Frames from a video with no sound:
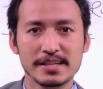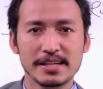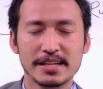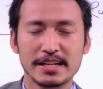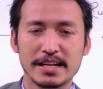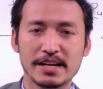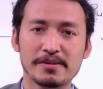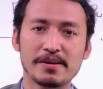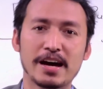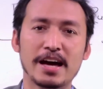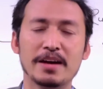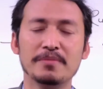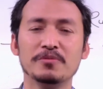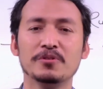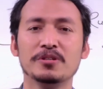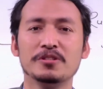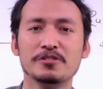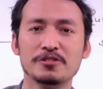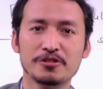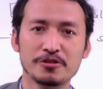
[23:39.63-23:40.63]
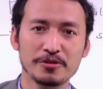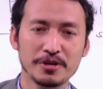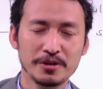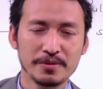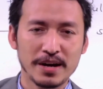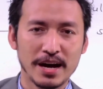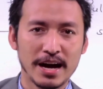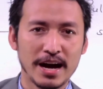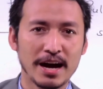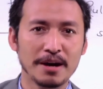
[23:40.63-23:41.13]
Now I'm going to show you
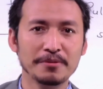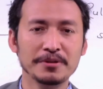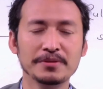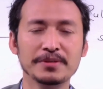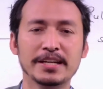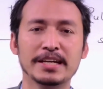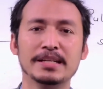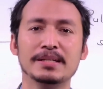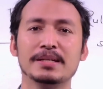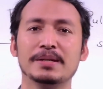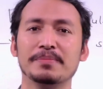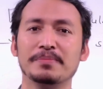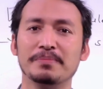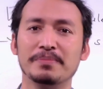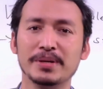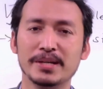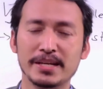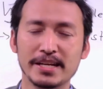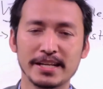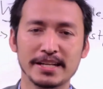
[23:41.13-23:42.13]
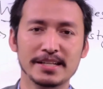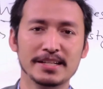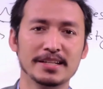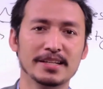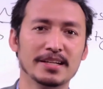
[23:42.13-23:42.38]
how you can begin,